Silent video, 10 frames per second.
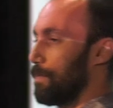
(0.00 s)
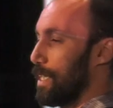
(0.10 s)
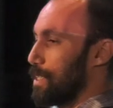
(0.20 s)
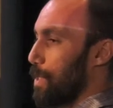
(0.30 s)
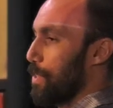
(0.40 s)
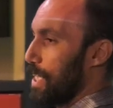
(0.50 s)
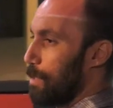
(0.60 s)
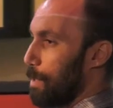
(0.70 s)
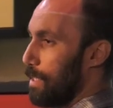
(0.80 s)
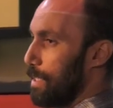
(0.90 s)
because we think
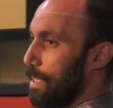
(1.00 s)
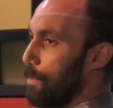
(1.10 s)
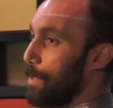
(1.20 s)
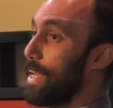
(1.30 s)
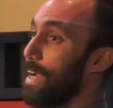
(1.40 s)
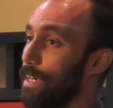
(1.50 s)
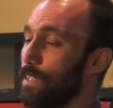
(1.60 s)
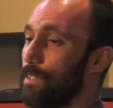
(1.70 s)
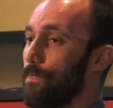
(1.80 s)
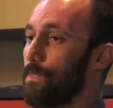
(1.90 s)
about it and we
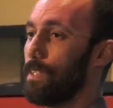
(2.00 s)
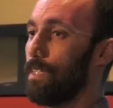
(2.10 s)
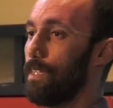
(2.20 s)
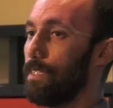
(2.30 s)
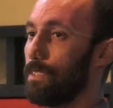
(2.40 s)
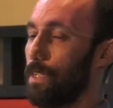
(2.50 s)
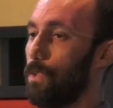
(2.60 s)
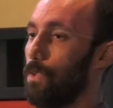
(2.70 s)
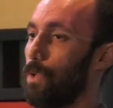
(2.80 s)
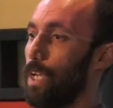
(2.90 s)
care.
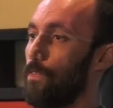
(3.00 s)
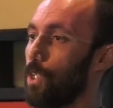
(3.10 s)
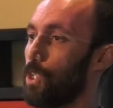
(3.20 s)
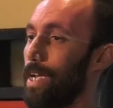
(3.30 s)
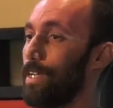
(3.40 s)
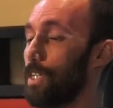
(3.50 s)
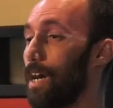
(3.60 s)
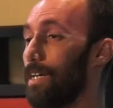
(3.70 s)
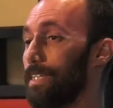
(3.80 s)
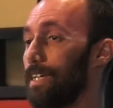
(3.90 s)
So if you create your
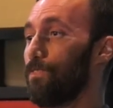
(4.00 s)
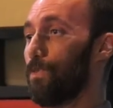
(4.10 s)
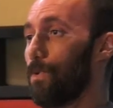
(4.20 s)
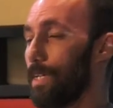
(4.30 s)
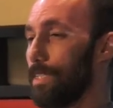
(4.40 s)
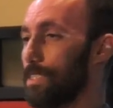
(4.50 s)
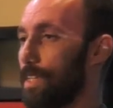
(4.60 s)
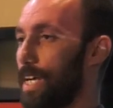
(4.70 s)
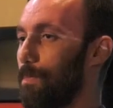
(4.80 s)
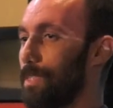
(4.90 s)
content for
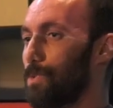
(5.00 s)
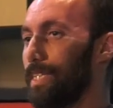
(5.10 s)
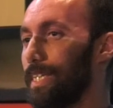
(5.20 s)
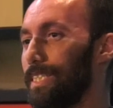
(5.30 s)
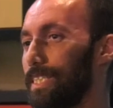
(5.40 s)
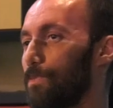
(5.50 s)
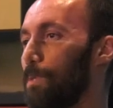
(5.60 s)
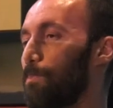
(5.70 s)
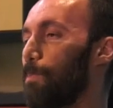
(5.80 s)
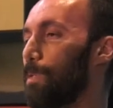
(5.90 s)
Instagram, it's really easy to
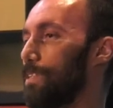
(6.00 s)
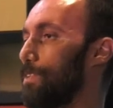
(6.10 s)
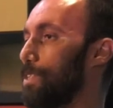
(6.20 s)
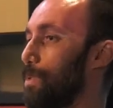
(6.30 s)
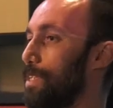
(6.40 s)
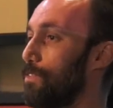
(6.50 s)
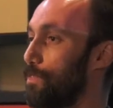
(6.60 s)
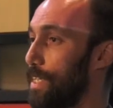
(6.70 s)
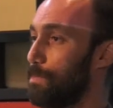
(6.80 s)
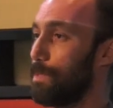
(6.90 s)
repurpose it for Twitter,
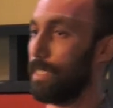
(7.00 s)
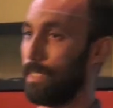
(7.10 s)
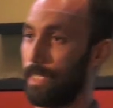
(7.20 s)
Facebook, and